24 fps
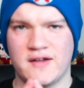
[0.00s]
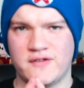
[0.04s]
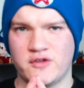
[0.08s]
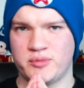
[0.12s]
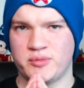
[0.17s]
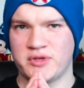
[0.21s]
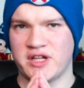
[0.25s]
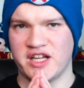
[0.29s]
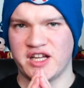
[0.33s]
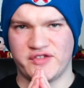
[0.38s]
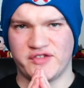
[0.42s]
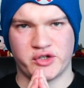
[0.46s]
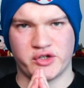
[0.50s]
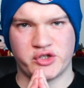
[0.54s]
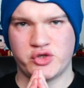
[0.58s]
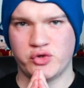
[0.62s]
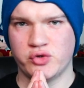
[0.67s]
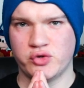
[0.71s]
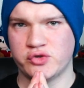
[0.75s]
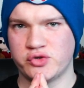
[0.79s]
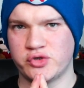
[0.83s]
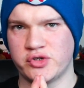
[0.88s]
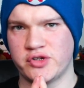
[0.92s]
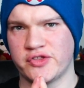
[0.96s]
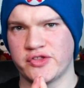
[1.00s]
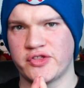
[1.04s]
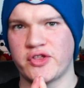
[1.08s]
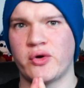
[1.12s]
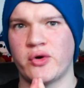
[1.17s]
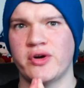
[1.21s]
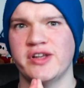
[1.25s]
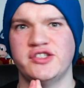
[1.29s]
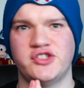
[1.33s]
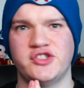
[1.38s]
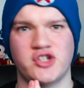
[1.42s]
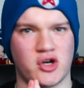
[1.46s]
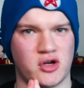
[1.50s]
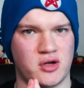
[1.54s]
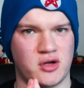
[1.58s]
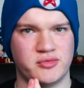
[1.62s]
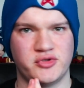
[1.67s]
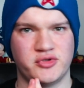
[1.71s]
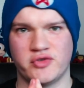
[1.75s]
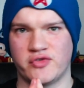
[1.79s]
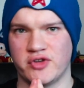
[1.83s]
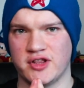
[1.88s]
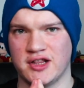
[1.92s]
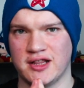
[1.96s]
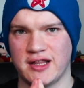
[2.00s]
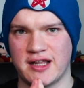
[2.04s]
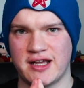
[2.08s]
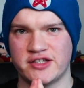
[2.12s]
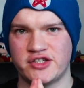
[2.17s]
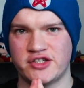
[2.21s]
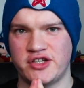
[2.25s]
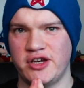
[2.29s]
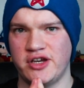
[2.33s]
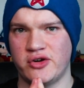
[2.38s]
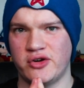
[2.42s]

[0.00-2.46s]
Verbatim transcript: I've applied for 230 jobs over the last